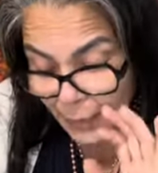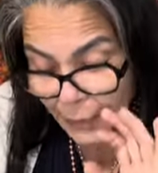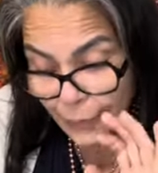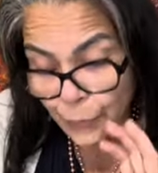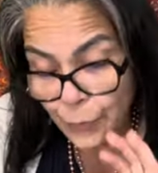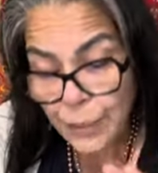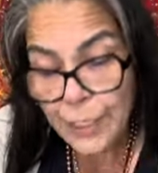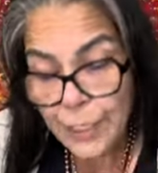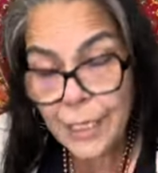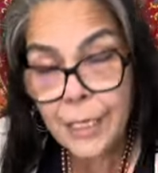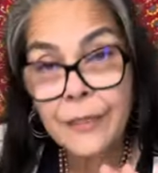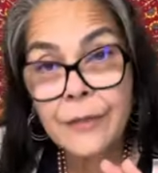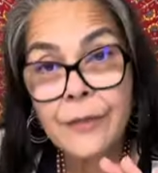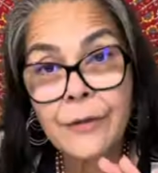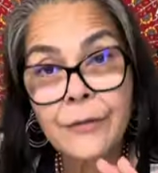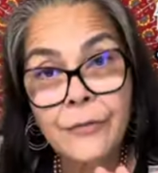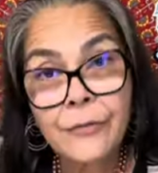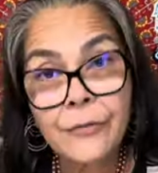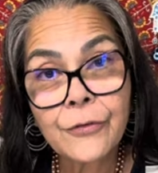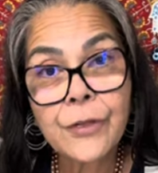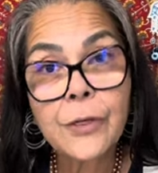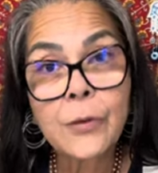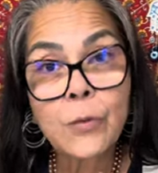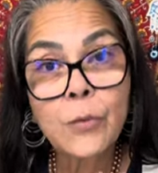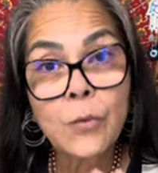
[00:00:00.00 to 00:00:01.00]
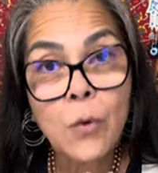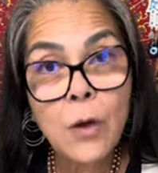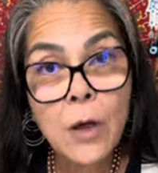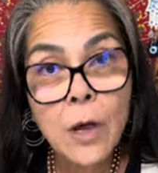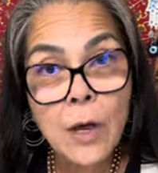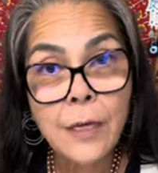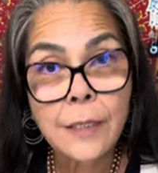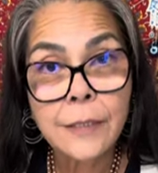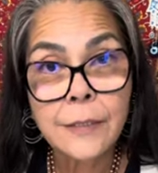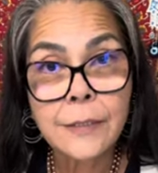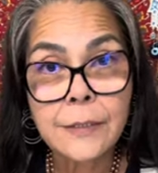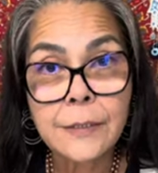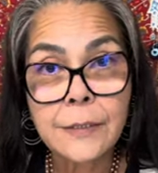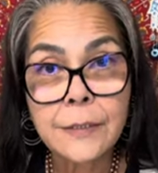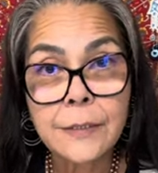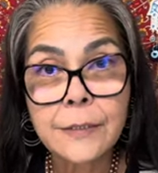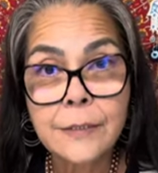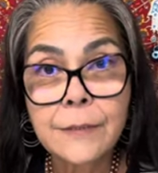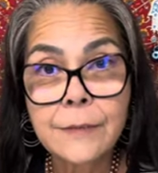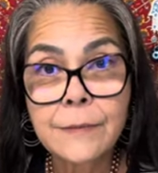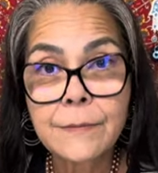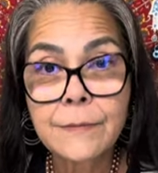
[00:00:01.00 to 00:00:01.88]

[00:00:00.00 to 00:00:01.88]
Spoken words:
We got the Three of Wands.